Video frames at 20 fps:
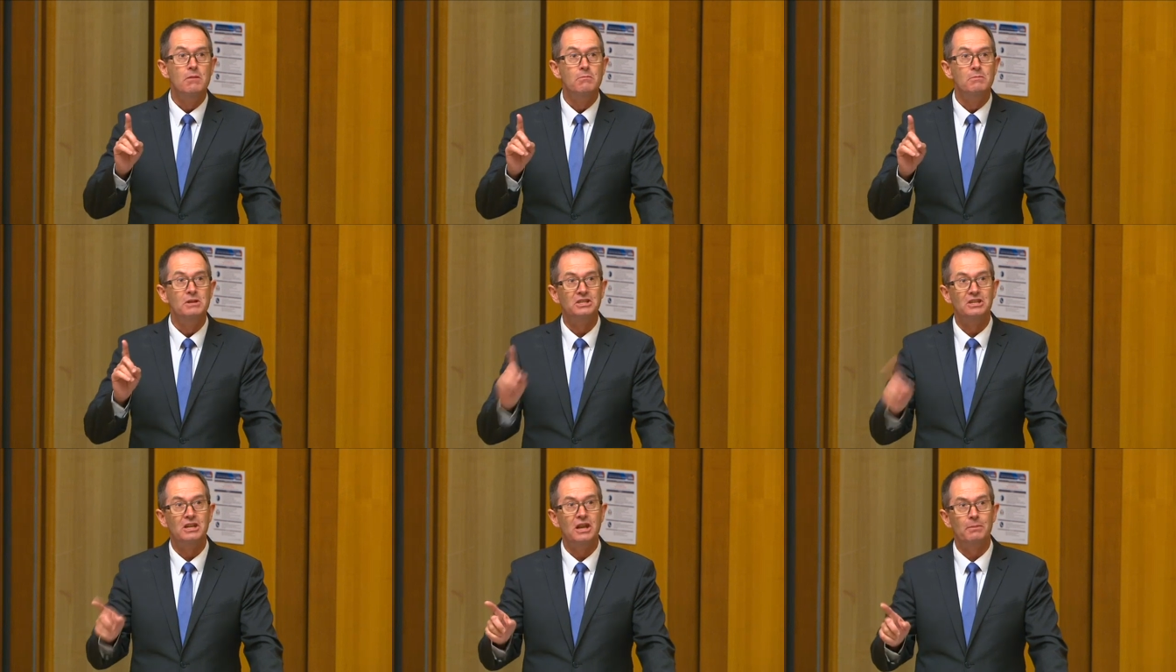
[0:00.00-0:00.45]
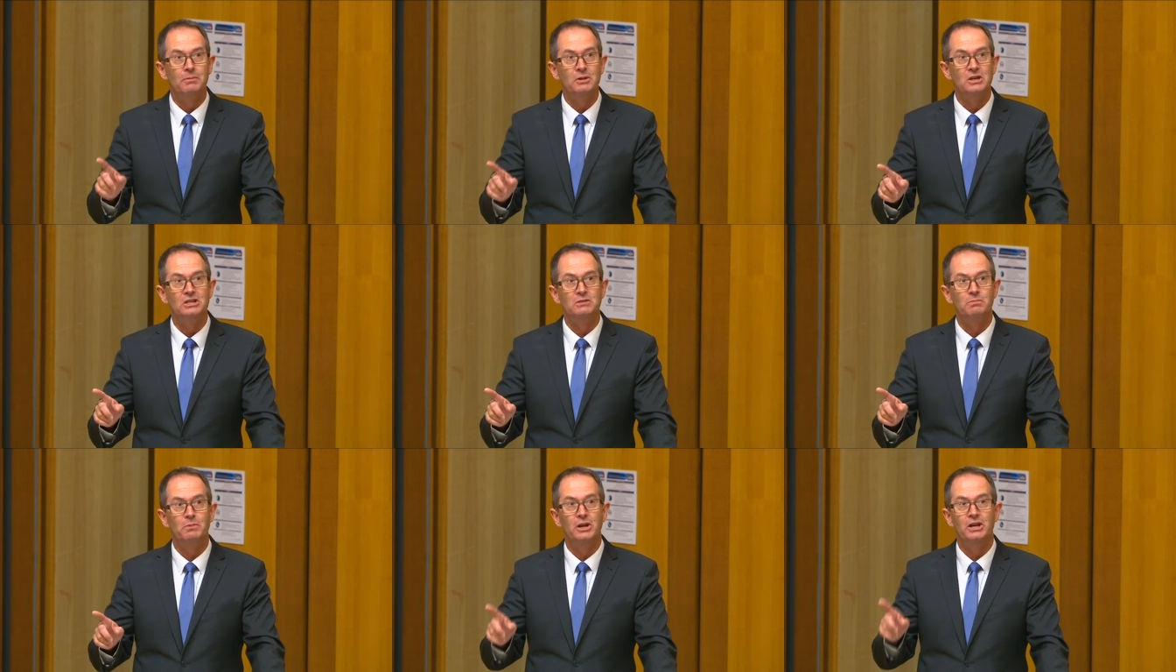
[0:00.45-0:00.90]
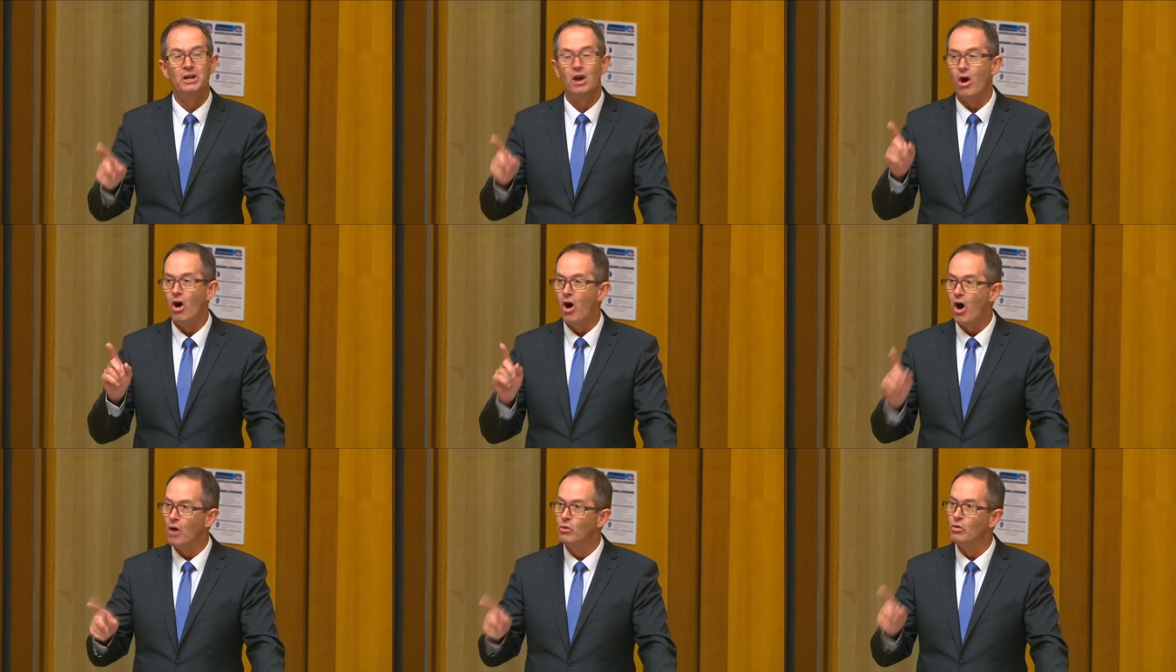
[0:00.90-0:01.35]
Mr Deputy
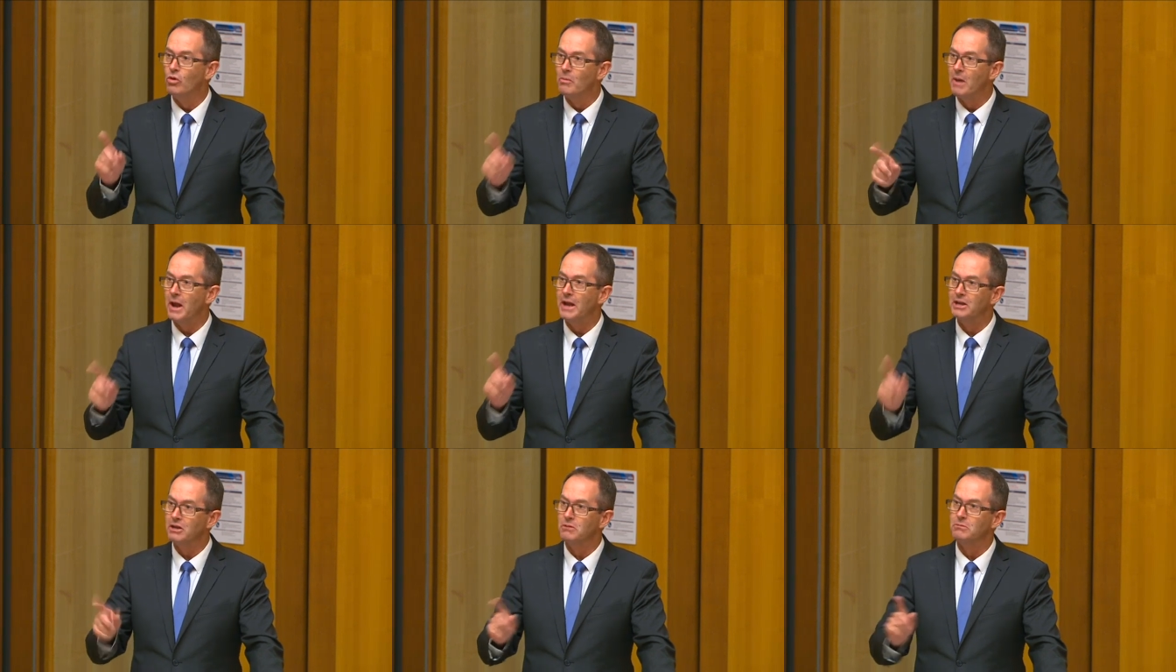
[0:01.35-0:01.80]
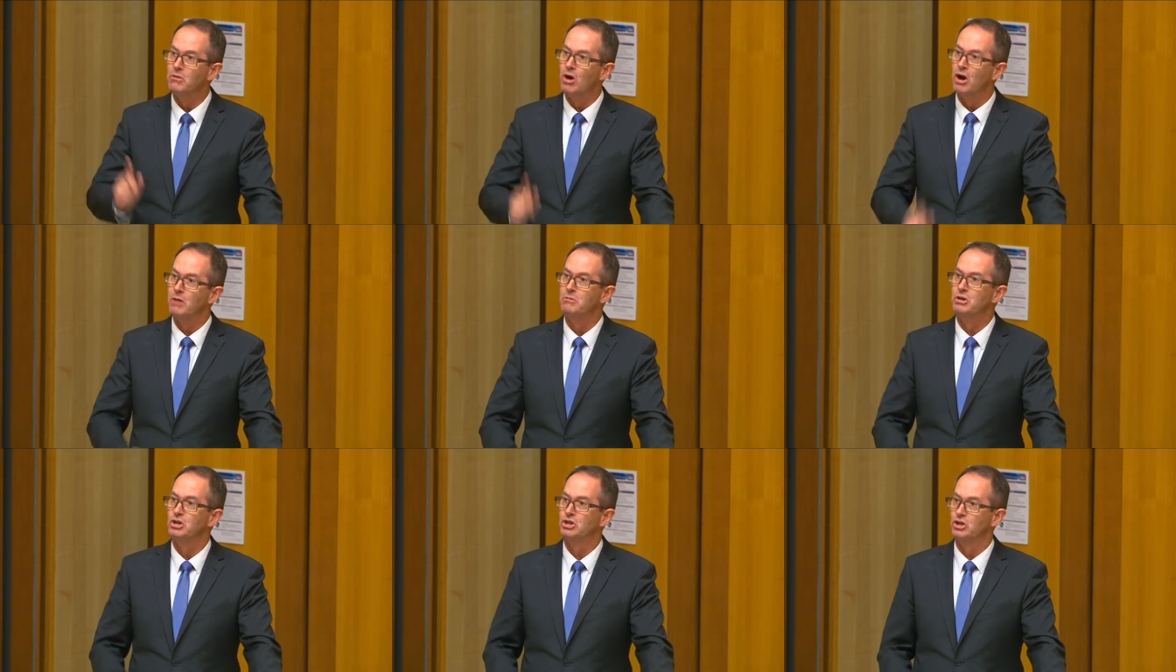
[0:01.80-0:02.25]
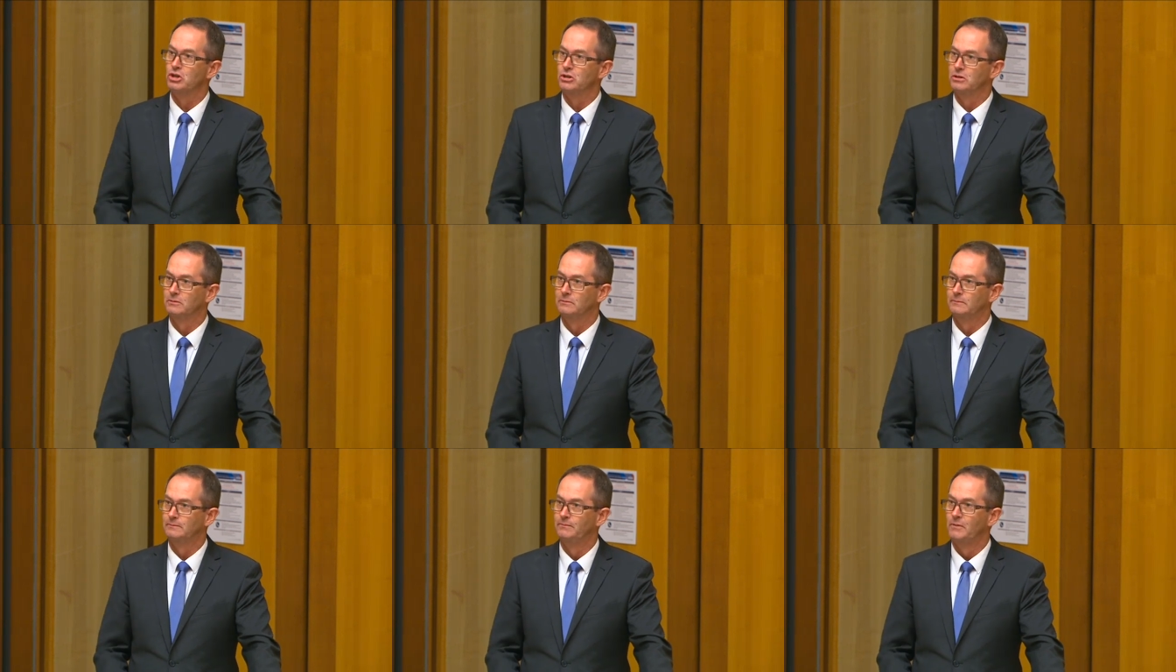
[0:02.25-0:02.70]
Speaker, I will make it my mission
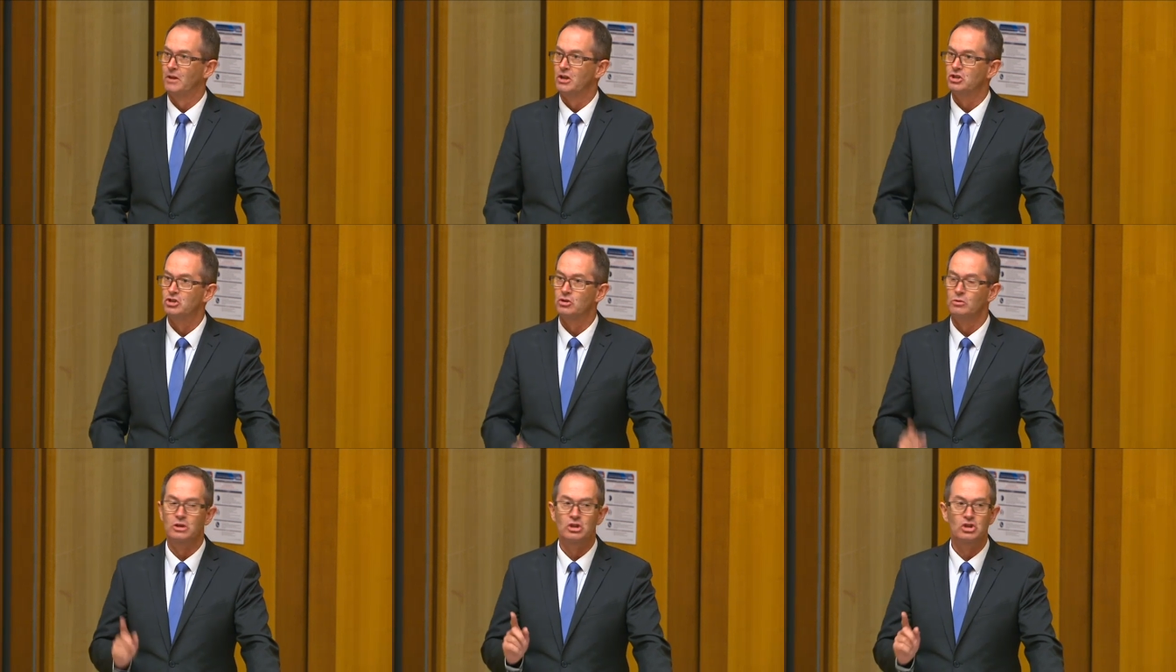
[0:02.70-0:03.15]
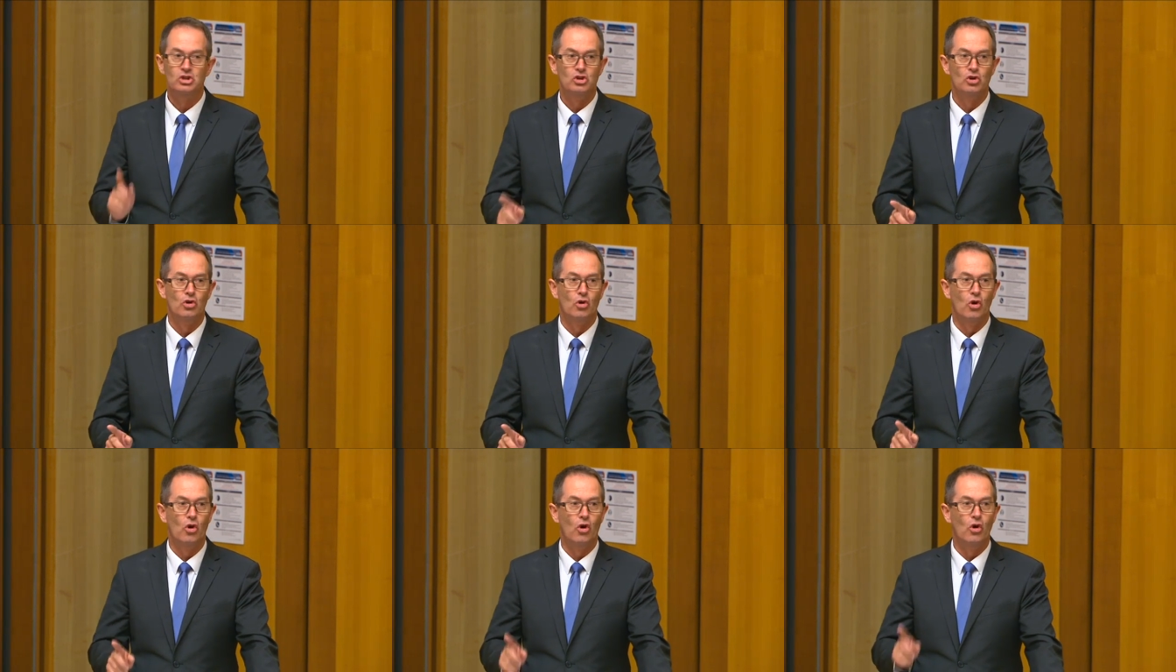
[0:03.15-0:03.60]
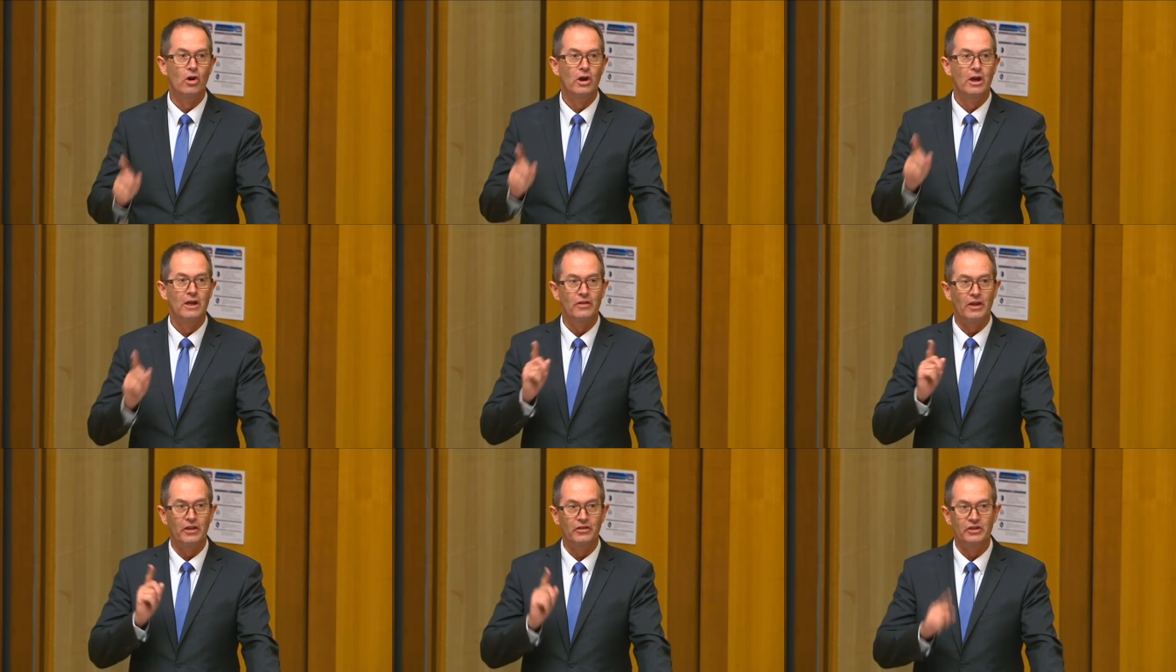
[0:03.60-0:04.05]
to ensure
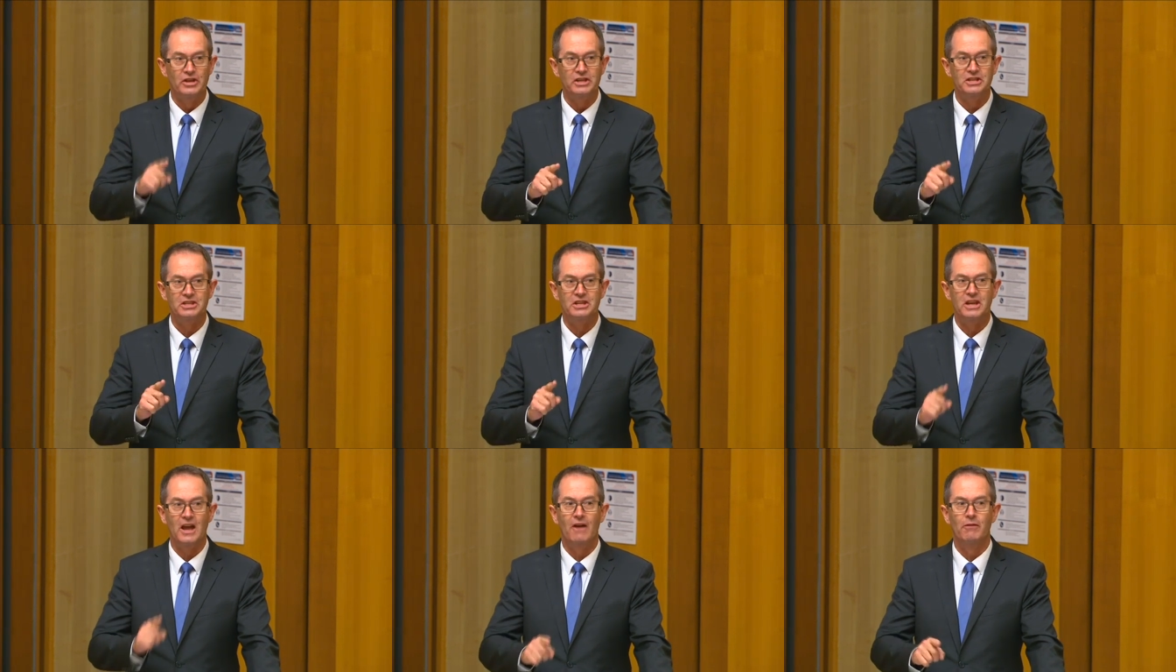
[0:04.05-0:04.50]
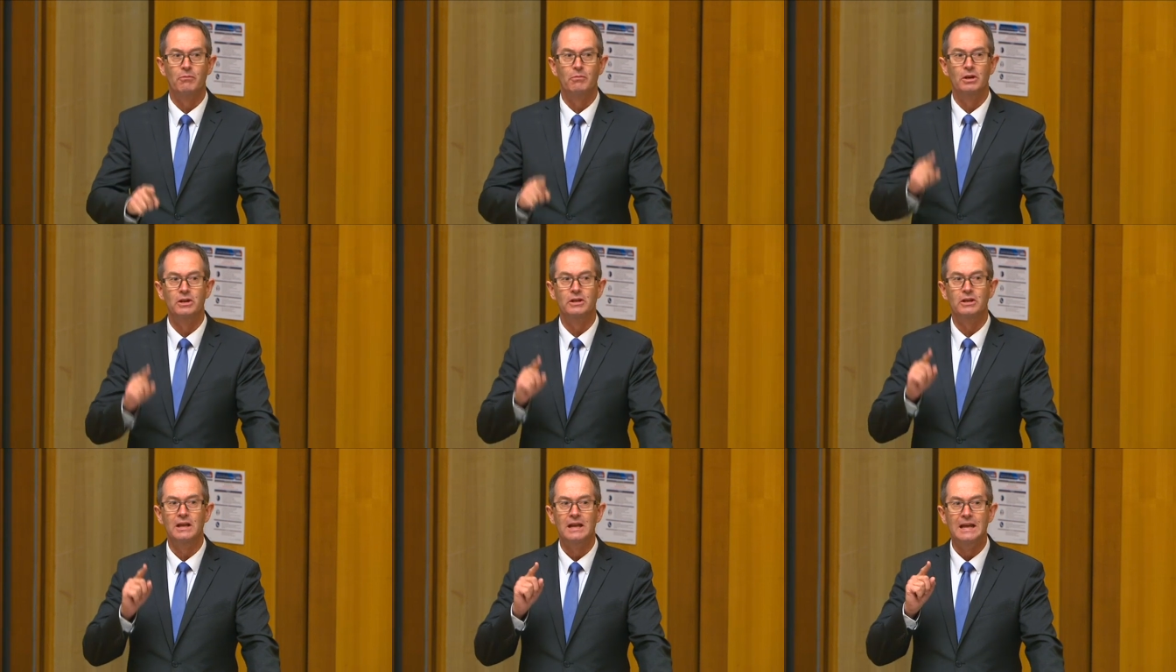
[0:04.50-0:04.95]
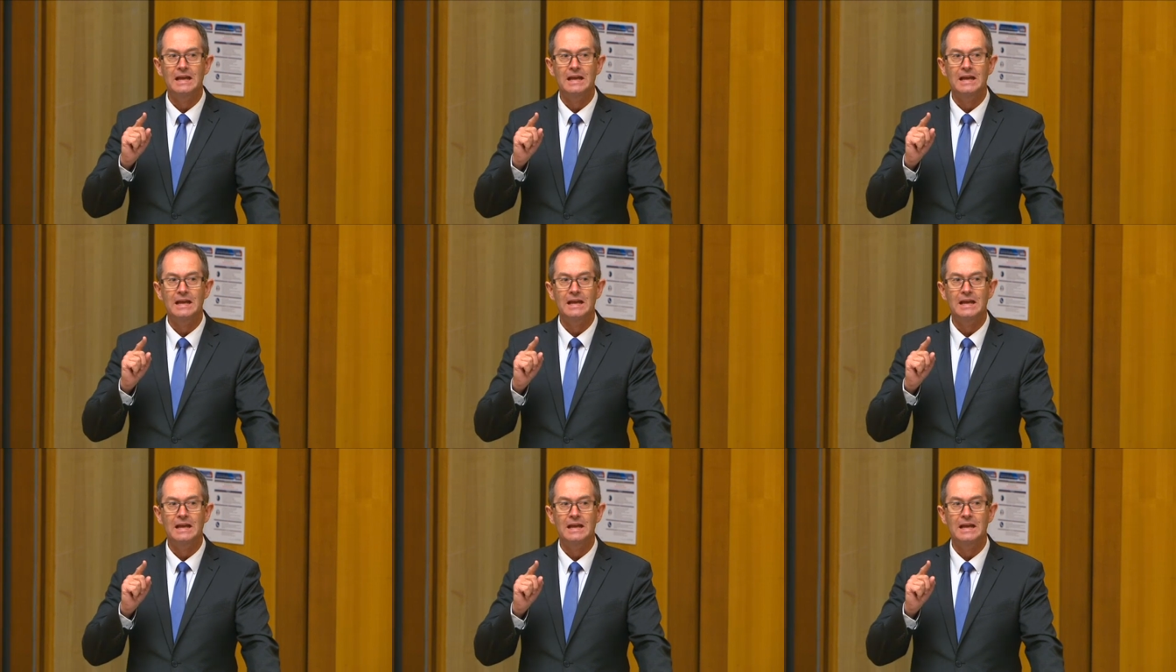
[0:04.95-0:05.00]
that this government,